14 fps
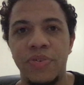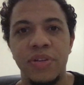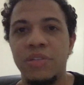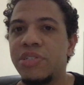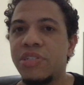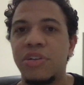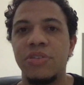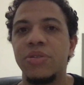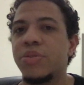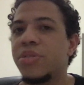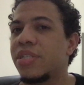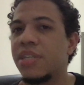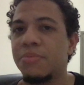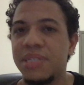and you start doing
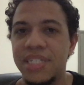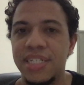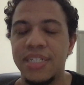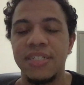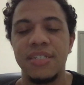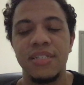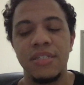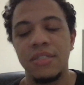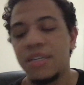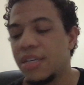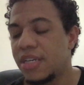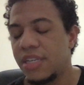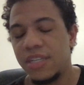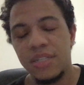the dumbest things, and
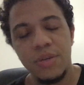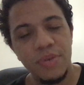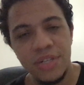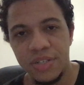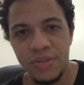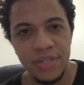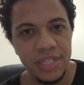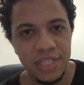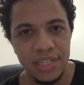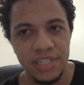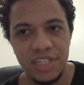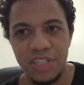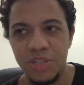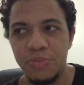you don't want to do anything
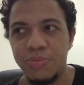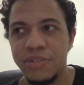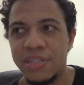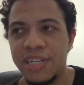stupid.